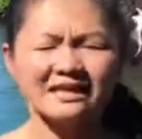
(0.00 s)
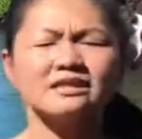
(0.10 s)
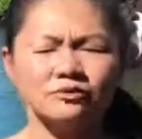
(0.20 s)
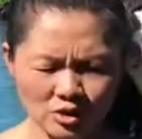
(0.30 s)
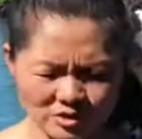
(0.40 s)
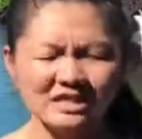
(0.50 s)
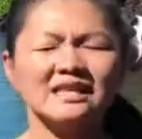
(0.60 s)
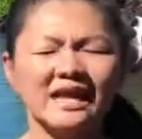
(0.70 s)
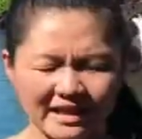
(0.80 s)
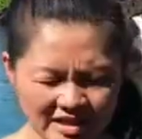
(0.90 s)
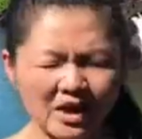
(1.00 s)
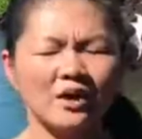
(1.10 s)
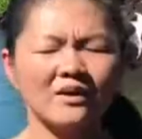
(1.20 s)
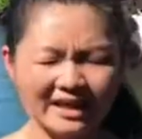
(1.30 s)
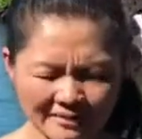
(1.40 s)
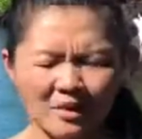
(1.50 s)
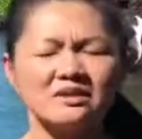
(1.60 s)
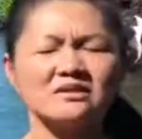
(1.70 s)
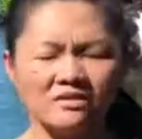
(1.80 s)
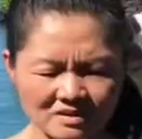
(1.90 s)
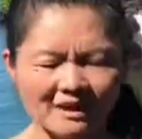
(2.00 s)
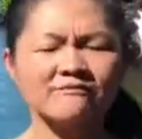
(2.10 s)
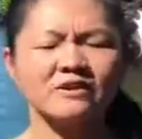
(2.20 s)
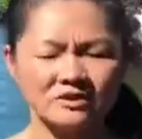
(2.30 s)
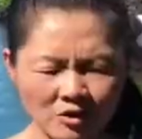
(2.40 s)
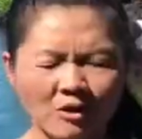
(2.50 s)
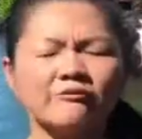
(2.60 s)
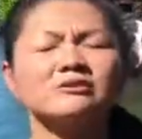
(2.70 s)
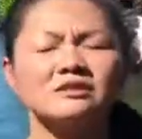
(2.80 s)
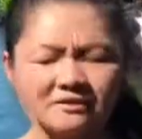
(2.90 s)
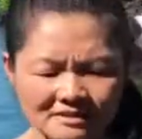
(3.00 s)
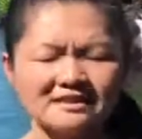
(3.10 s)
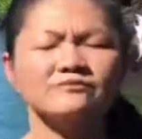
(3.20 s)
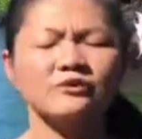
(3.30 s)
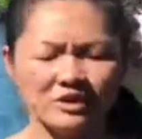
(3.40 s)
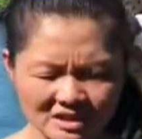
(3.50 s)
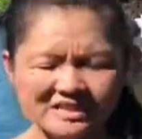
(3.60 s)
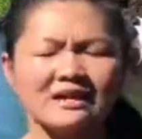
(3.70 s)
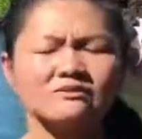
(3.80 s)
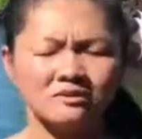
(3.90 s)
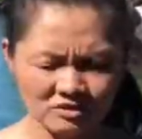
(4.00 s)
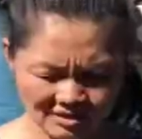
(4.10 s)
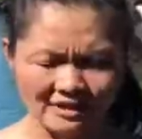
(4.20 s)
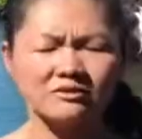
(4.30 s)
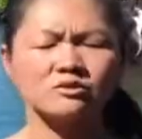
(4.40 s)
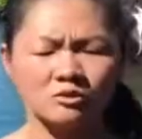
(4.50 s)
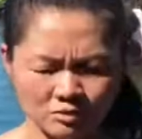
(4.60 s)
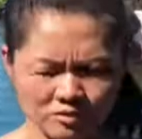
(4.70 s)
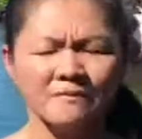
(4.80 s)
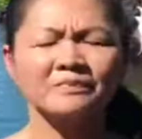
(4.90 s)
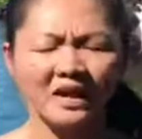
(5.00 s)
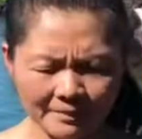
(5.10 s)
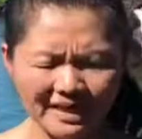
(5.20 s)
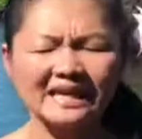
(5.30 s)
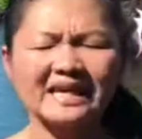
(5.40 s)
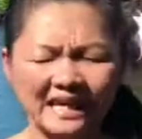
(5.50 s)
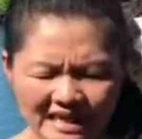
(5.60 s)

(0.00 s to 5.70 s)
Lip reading: Keep choosing to let go any parts of you that feels hard for you to tell yourself the truth. Because